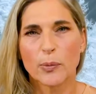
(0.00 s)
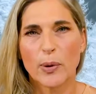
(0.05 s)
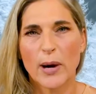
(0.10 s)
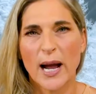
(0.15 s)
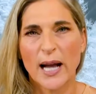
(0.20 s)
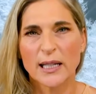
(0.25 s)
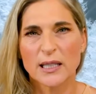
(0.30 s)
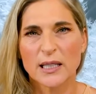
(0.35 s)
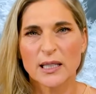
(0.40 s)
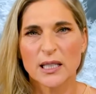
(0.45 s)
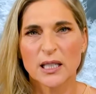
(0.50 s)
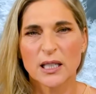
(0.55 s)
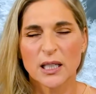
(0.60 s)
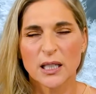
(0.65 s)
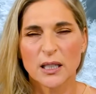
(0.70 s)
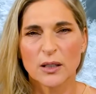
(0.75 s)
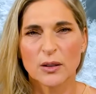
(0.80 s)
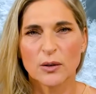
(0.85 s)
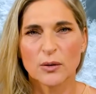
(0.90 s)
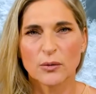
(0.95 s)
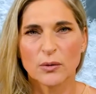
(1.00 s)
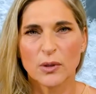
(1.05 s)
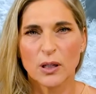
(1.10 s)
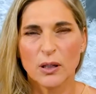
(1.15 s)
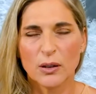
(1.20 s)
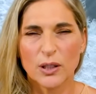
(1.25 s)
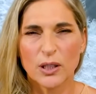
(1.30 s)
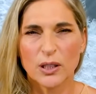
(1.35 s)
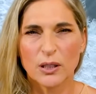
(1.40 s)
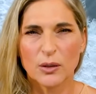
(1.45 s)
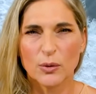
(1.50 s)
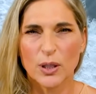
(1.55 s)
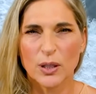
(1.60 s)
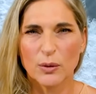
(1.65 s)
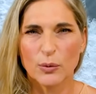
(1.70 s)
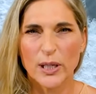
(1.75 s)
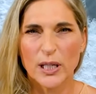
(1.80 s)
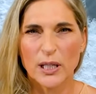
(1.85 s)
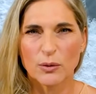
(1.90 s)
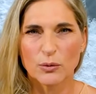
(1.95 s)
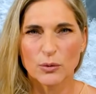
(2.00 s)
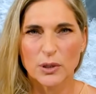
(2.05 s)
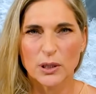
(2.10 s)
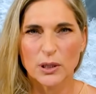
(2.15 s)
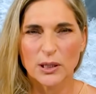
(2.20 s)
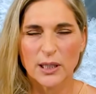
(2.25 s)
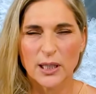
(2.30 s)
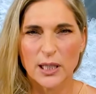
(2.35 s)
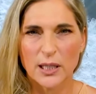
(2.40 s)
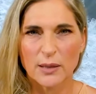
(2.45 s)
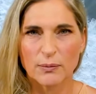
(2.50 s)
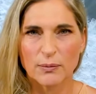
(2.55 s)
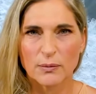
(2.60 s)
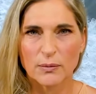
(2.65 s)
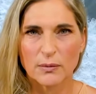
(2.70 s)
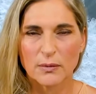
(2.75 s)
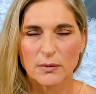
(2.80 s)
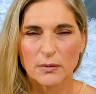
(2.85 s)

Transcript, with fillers: practice and go, oh, you know what, we can really,